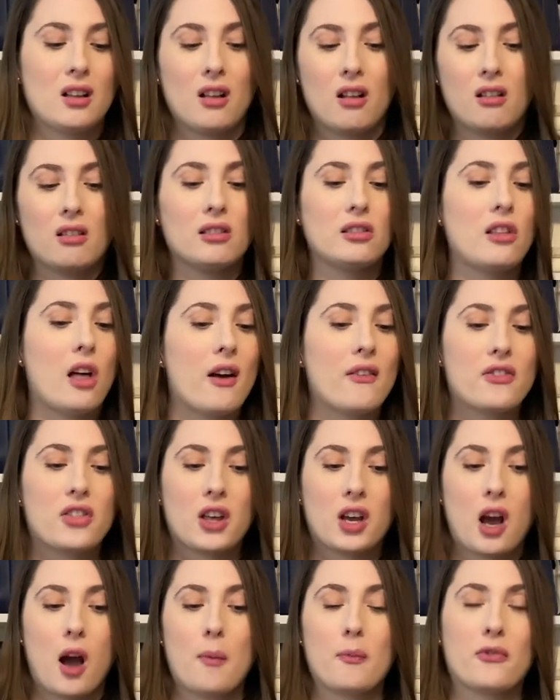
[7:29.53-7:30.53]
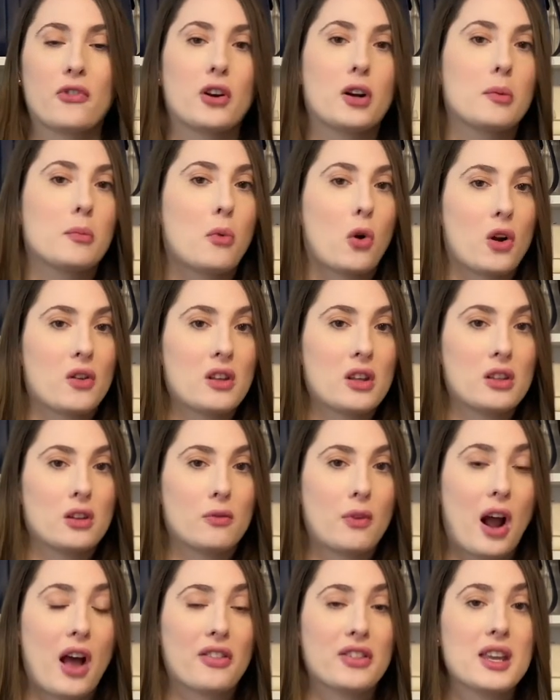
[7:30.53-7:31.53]
love the comfort more than the
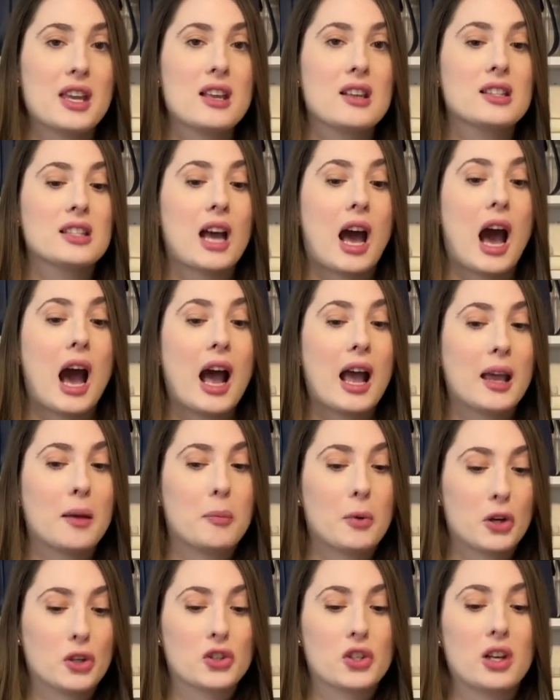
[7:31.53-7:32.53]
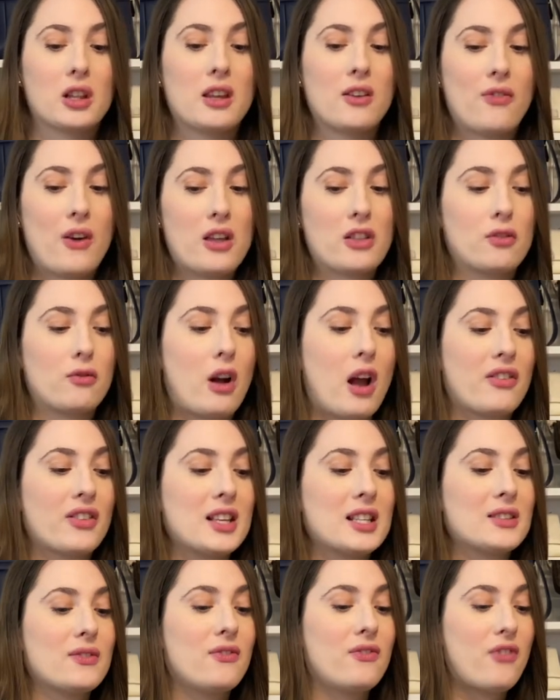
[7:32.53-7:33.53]
Rothys. I personally find the
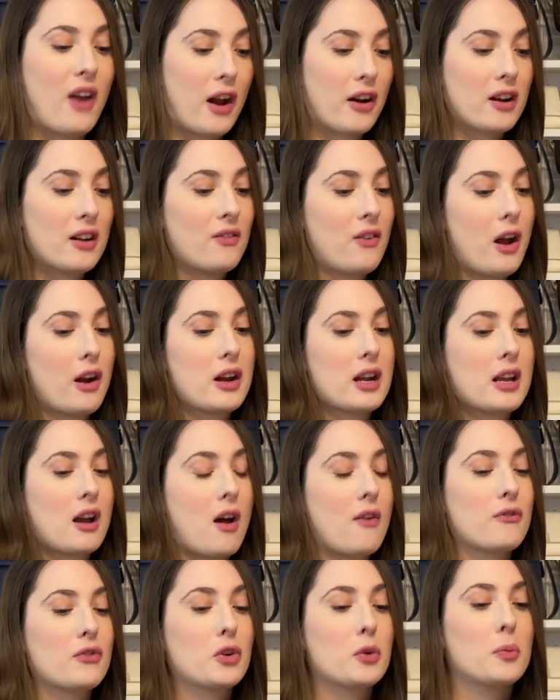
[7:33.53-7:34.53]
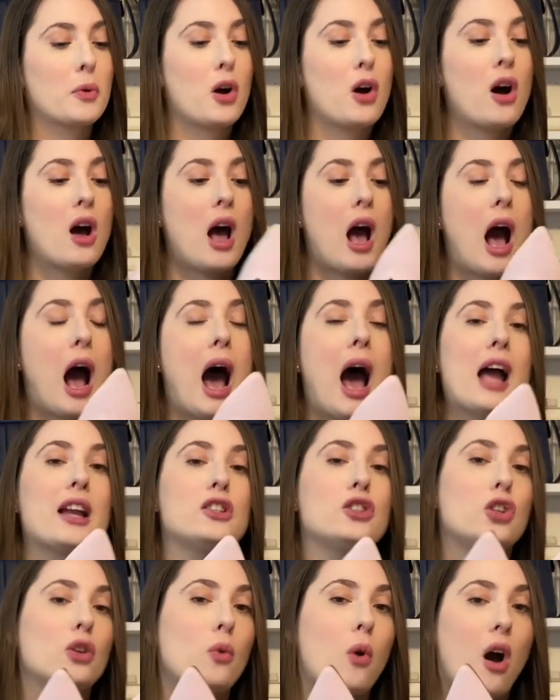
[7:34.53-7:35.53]
Rothys very, very comfortable. I
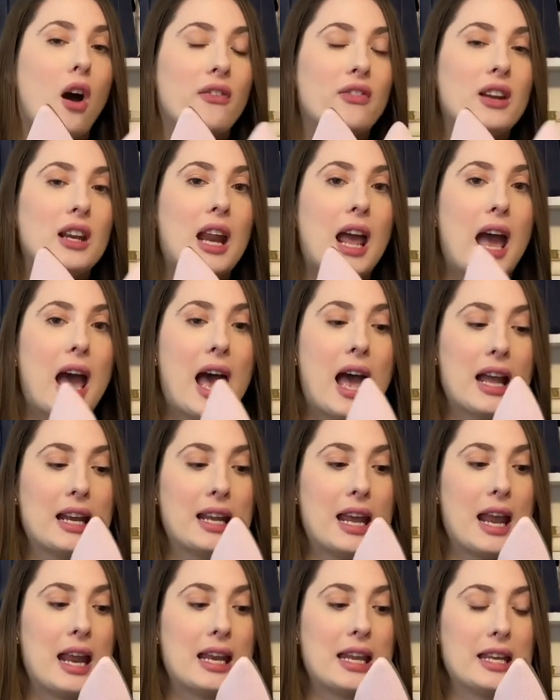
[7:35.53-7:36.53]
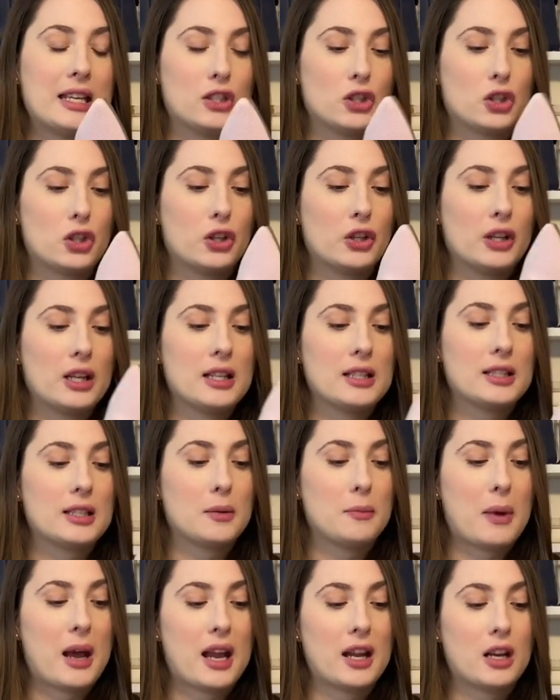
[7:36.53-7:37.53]
do often add an insert into
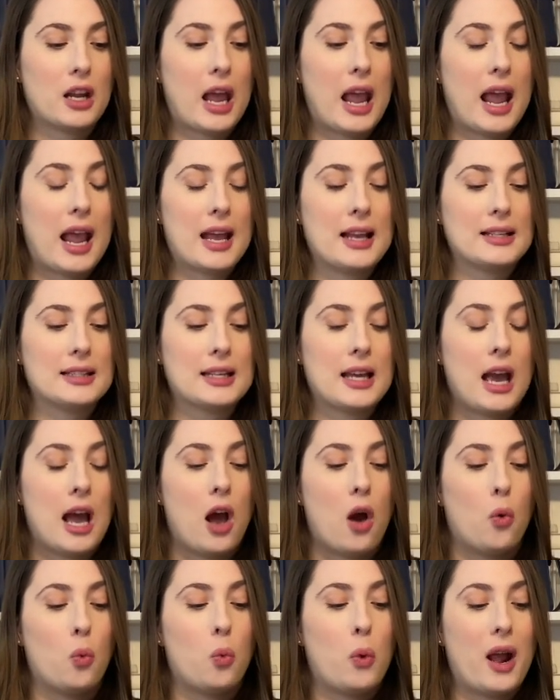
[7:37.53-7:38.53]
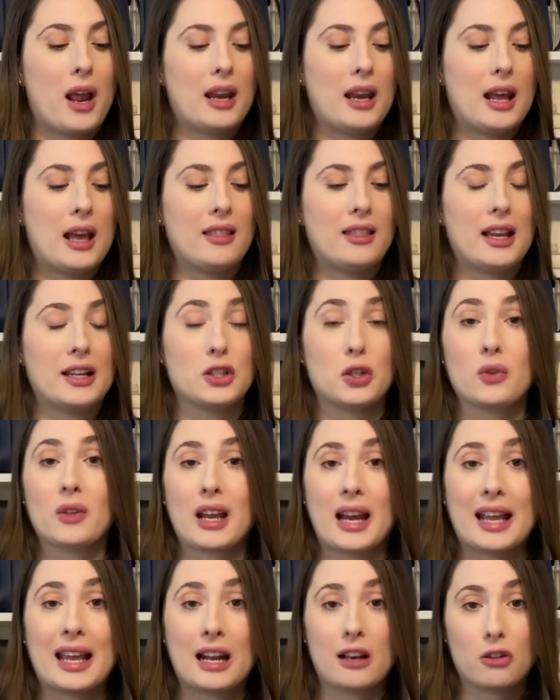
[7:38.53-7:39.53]
mine, and when I do that, I
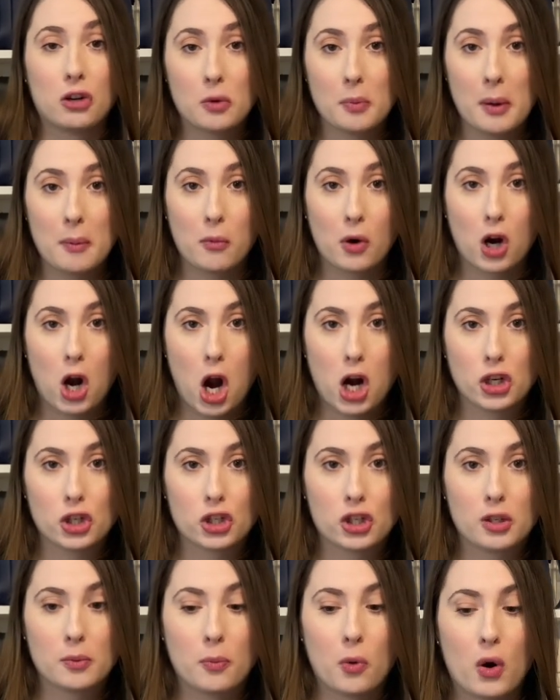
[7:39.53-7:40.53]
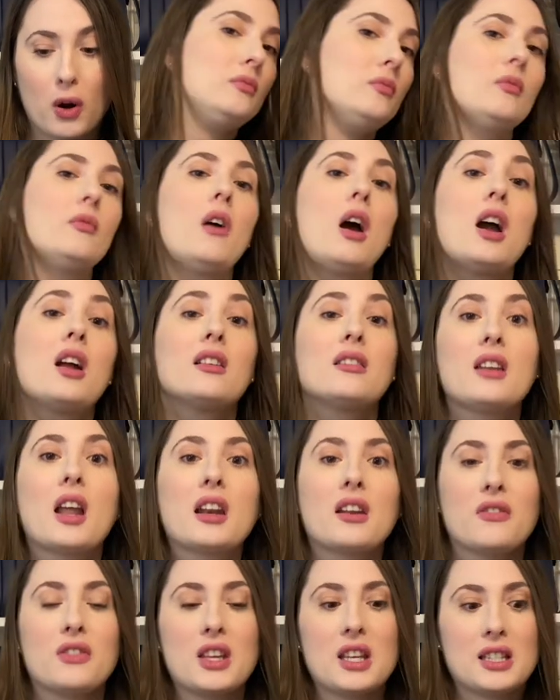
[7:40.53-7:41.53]
get a little bit more arch support. None
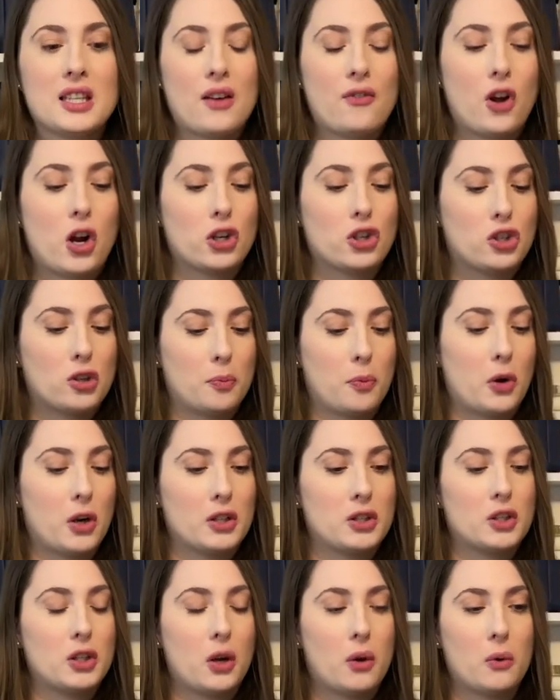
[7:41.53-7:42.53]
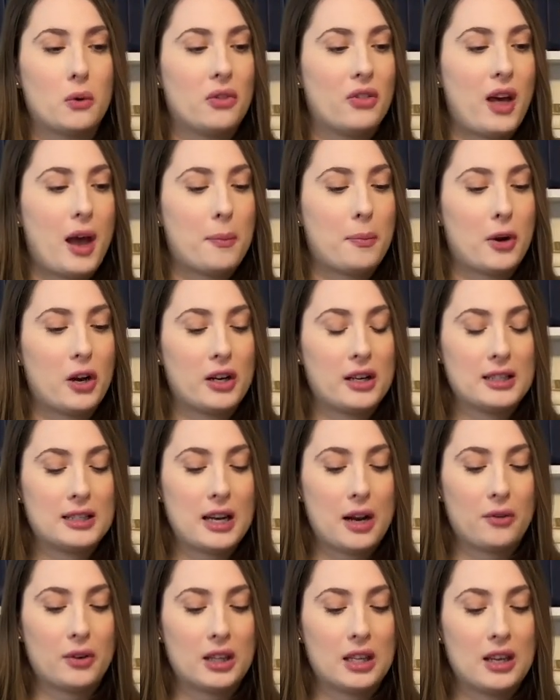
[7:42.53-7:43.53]
of these have arch support, so that part is not
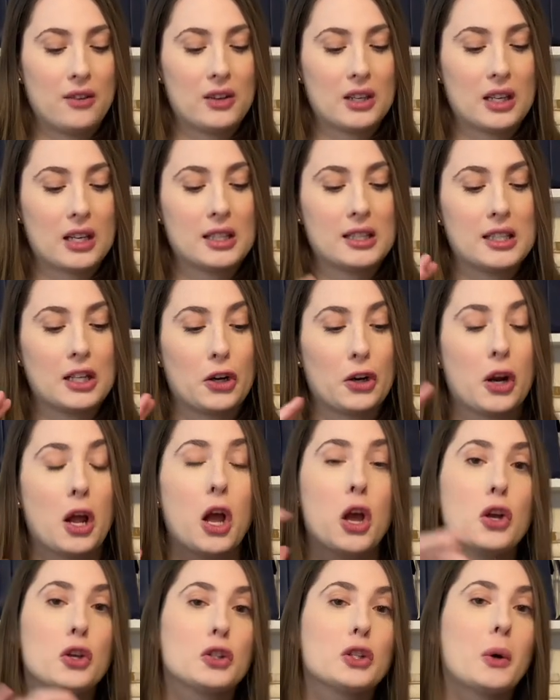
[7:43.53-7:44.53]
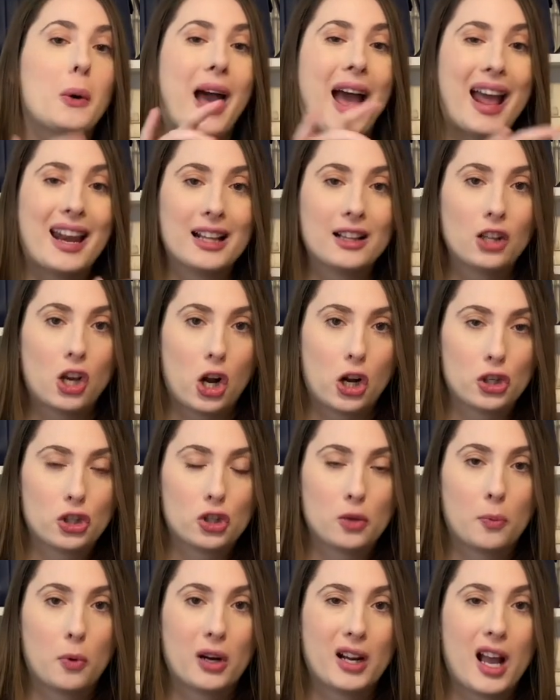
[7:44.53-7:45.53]
really even considered. So adding the arch
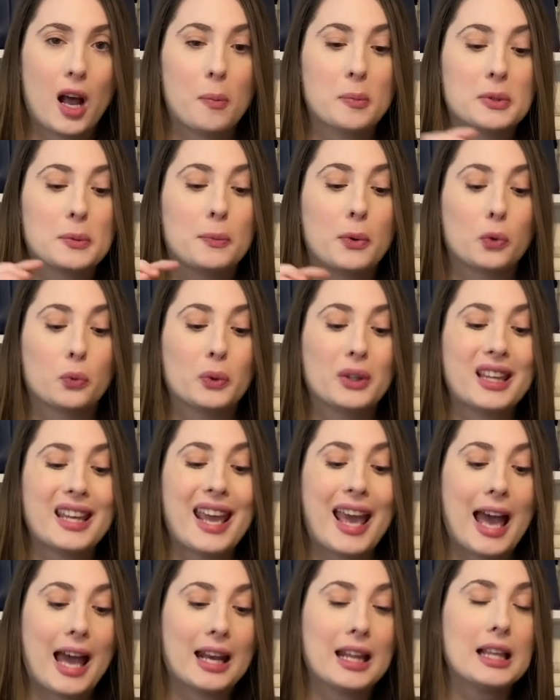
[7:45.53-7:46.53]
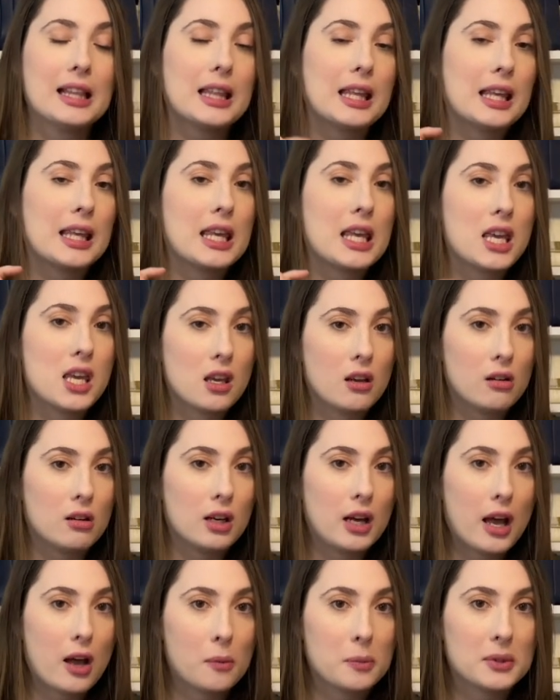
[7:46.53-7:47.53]
support helps, but really adding the heel
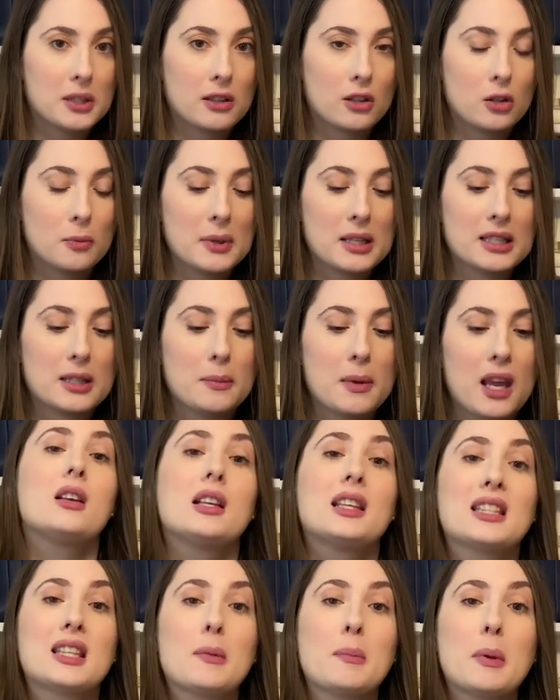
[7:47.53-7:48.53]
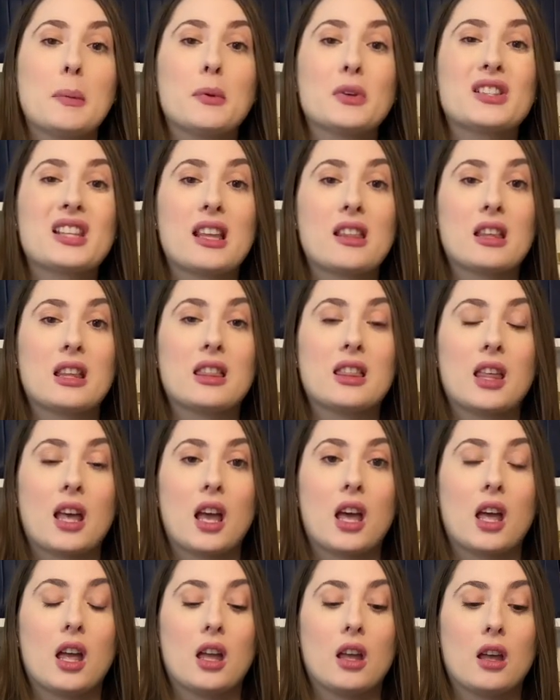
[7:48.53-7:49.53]
helps a little bit to me. Some people say that
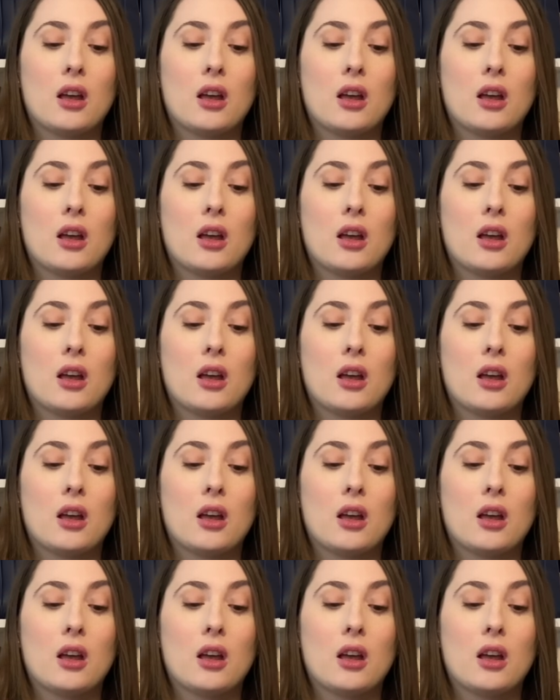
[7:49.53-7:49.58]
the